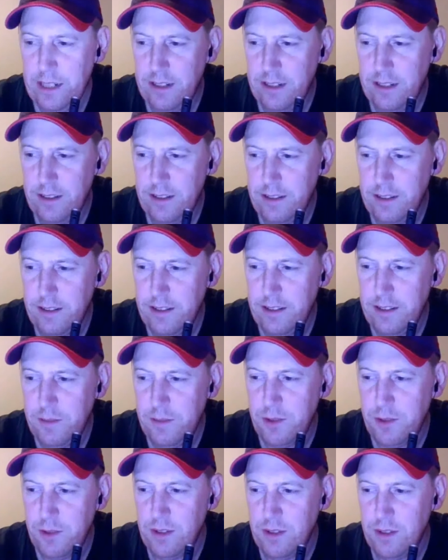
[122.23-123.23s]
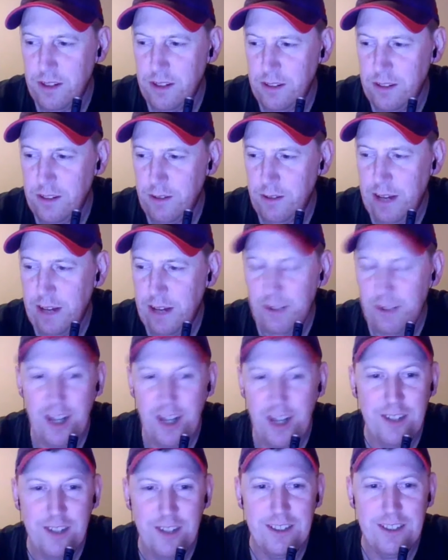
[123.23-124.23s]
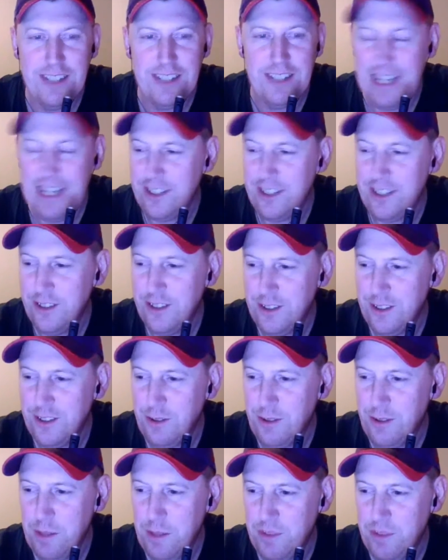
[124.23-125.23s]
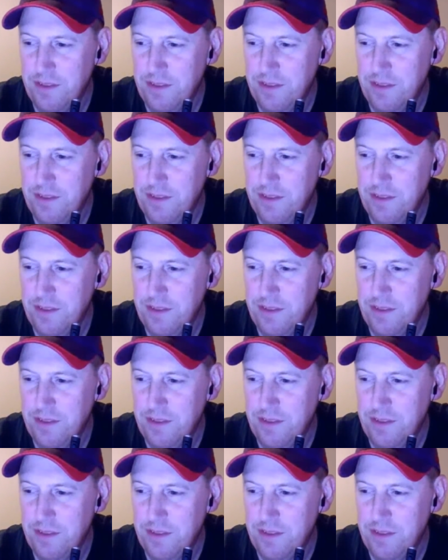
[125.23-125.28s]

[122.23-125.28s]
it seems you were around longer than that. You're quite